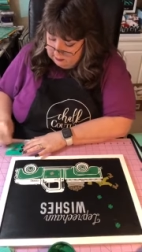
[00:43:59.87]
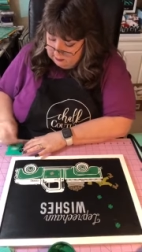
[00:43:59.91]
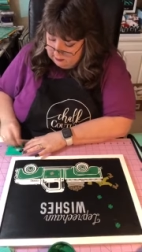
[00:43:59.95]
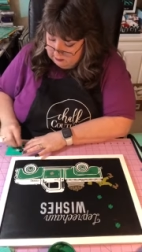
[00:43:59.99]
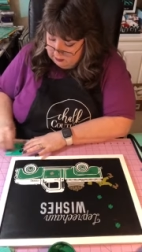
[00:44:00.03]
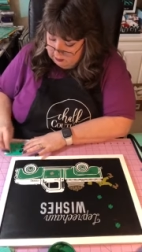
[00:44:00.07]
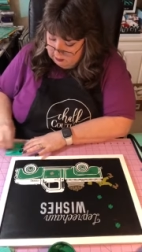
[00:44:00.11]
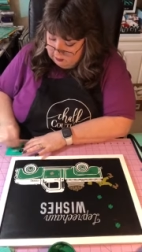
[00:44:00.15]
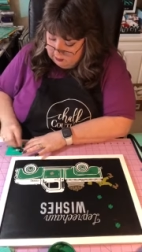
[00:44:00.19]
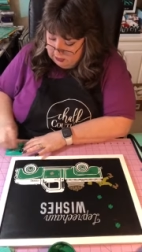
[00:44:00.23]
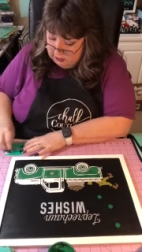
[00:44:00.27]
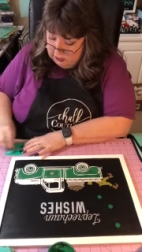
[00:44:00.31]

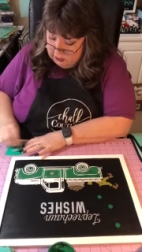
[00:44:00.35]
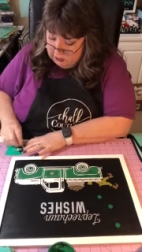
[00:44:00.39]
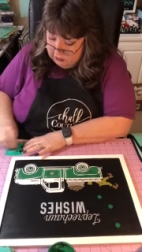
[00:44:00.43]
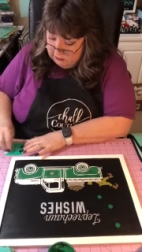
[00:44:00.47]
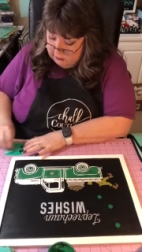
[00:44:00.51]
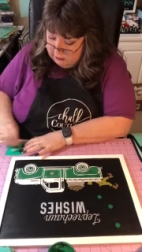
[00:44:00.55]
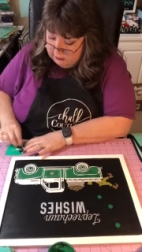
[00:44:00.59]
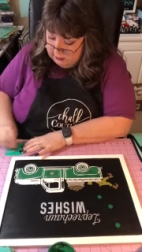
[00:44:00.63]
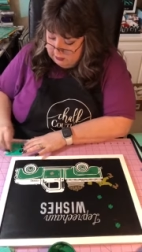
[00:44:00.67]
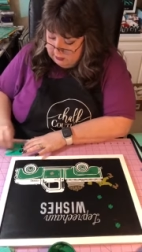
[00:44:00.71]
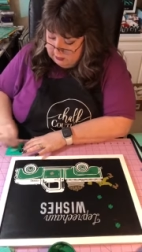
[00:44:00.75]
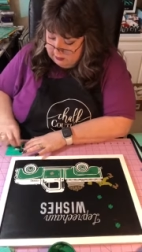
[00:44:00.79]
You can
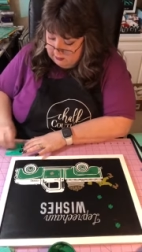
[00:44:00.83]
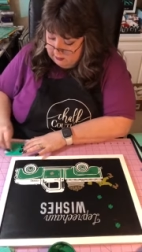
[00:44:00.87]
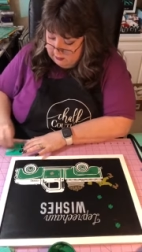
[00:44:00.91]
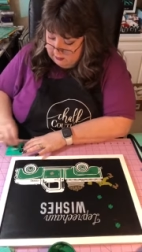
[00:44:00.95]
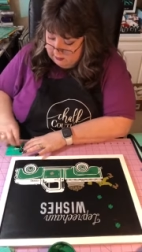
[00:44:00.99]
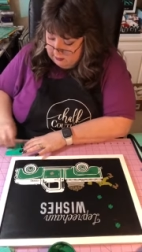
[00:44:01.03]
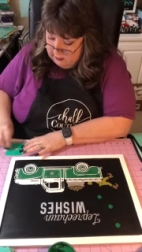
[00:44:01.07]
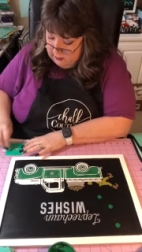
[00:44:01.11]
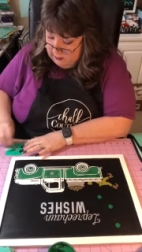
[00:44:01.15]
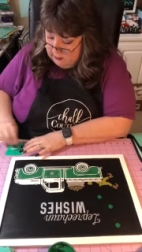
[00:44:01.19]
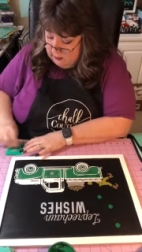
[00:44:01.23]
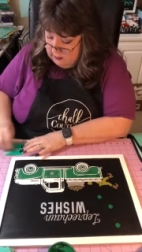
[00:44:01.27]
use it
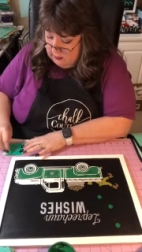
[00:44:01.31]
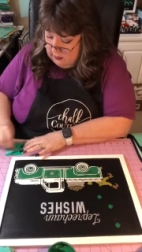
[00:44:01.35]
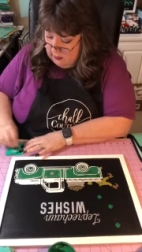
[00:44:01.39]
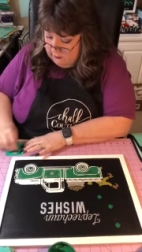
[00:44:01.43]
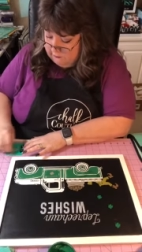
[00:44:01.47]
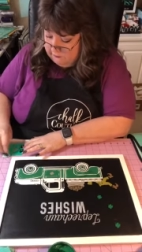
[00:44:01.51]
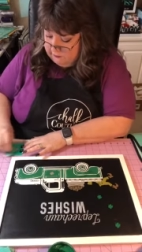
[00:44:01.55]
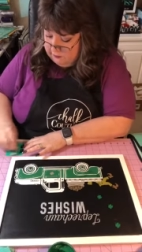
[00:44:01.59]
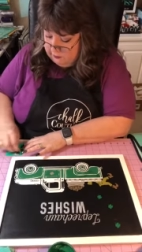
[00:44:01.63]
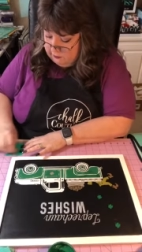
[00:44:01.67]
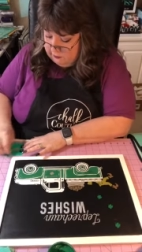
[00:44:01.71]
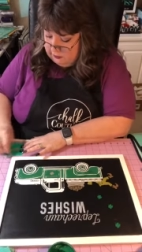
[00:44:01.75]
a
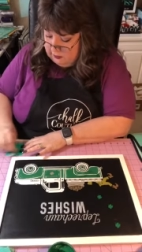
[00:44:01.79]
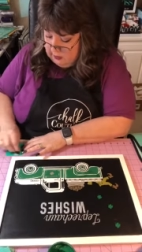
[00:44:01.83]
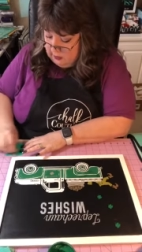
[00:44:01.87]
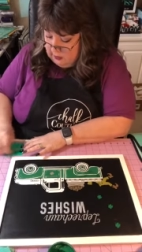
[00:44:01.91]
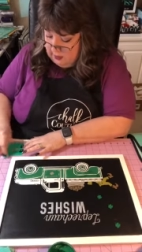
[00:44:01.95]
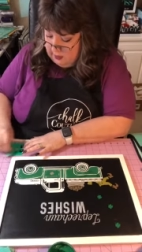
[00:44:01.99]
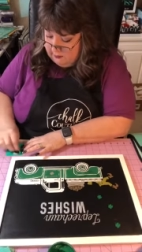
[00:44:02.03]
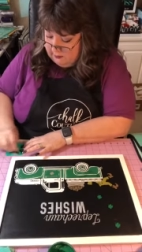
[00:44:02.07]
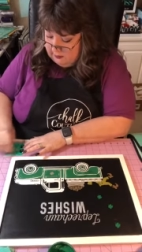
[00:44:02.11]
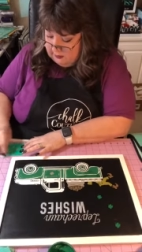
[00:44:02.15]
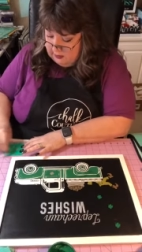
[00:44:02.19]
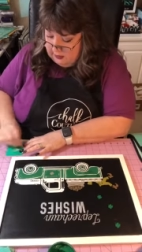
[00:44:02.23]
few
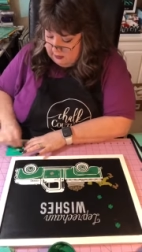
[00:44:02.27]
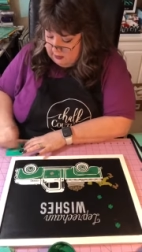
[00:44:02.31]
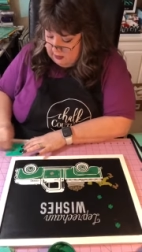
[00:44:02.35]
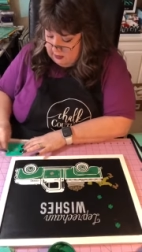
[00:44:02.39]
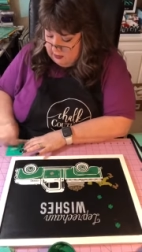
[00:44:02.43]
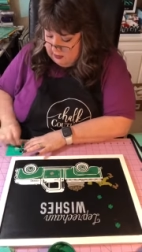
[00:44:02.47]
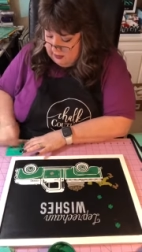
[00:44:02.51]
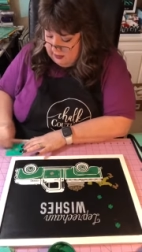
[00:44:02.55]
times and then you